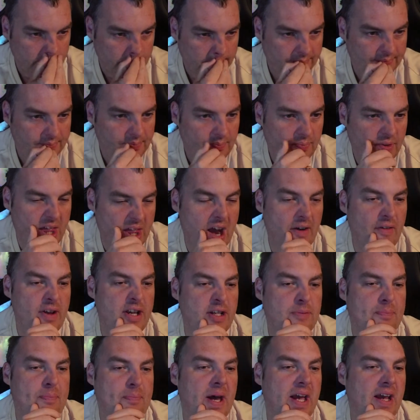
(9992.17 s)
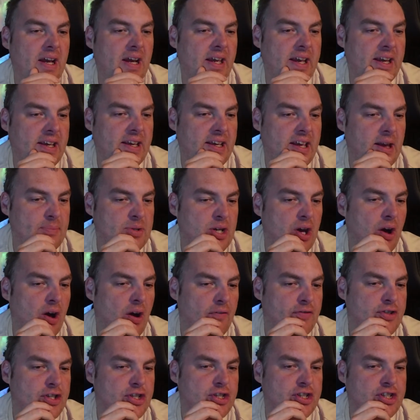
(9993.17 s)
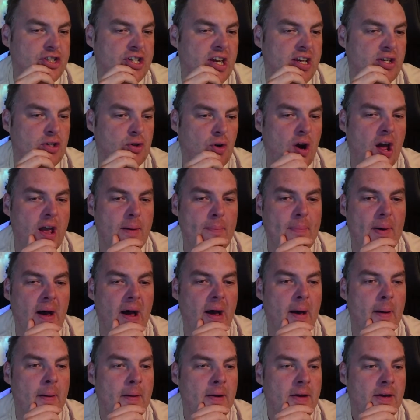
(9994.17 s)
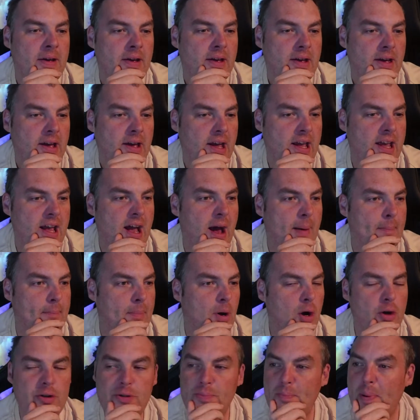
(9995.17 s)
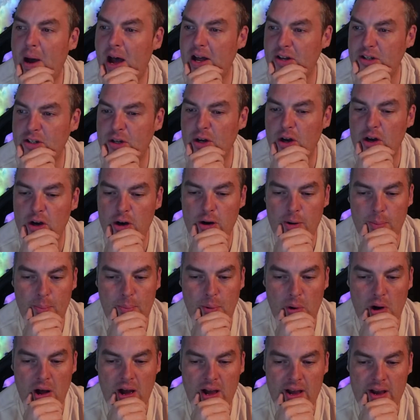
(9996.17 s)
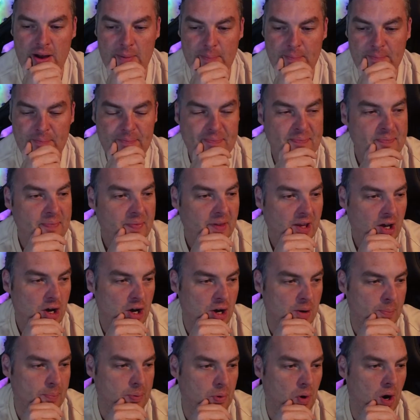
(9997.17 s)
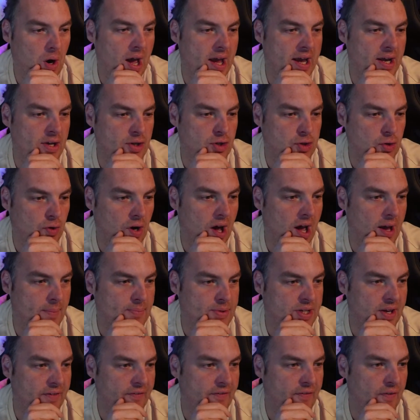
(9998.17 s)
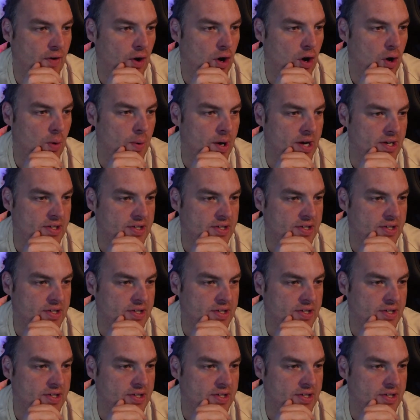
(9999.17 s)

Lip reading: There is Peeling, gives it off to Sid Draper. He handballs back to O'Brien. O'Brien drives it forward.